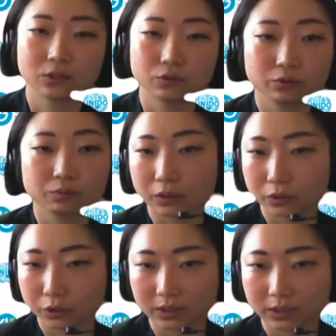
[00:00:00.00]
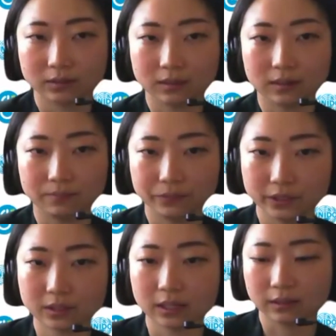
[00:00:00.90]
this through projects and
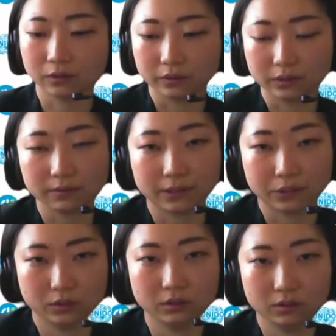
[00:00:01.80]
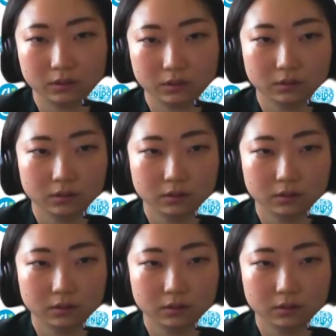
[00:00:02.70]
these technical interventions.